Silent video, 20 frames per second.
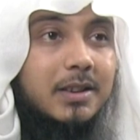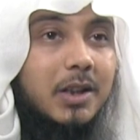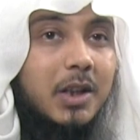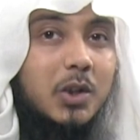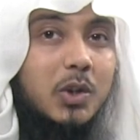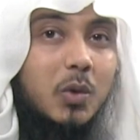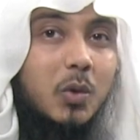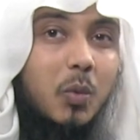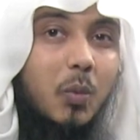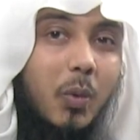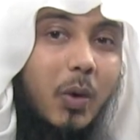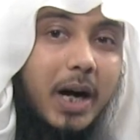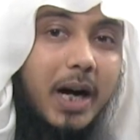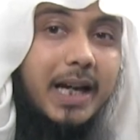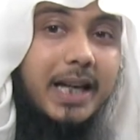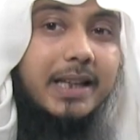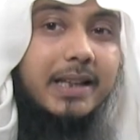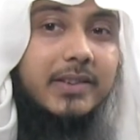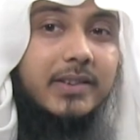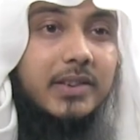So
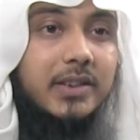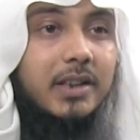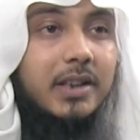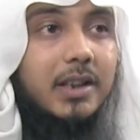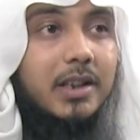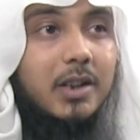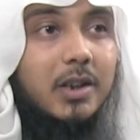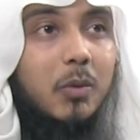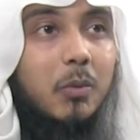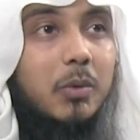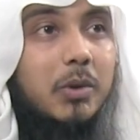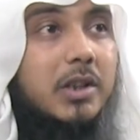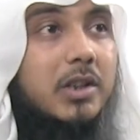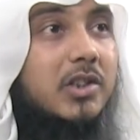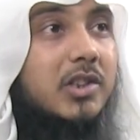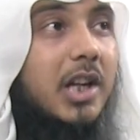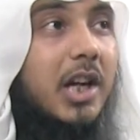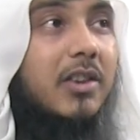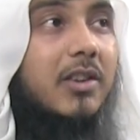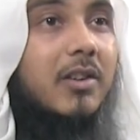why is it we
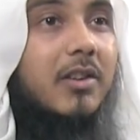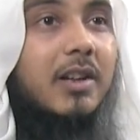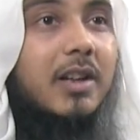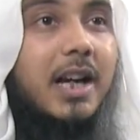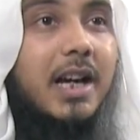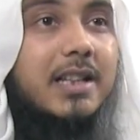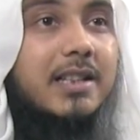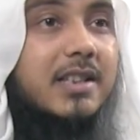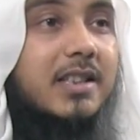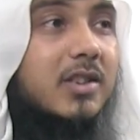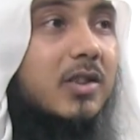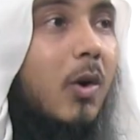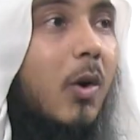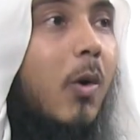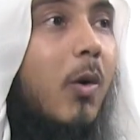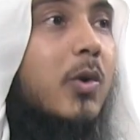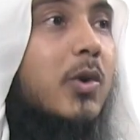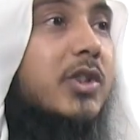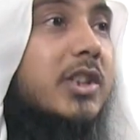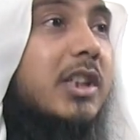generalize this
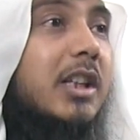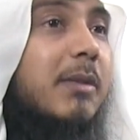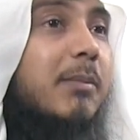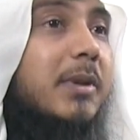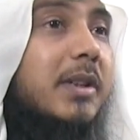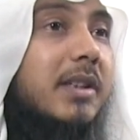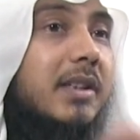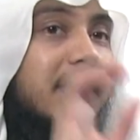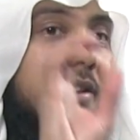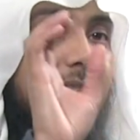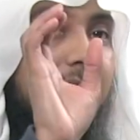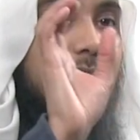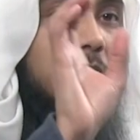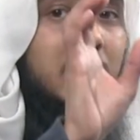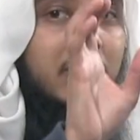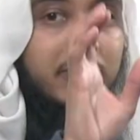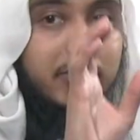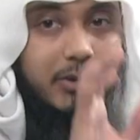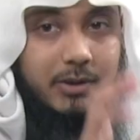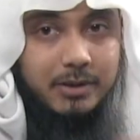whole subject in the
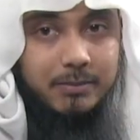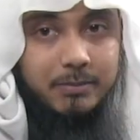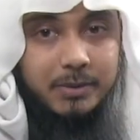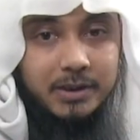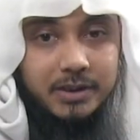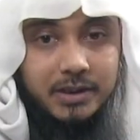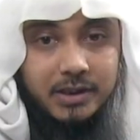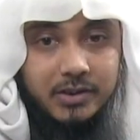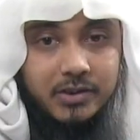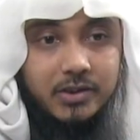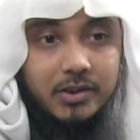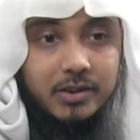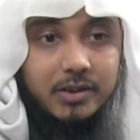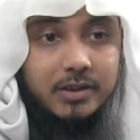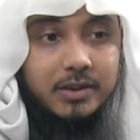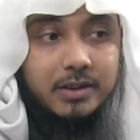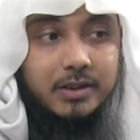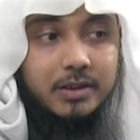category of recommendation?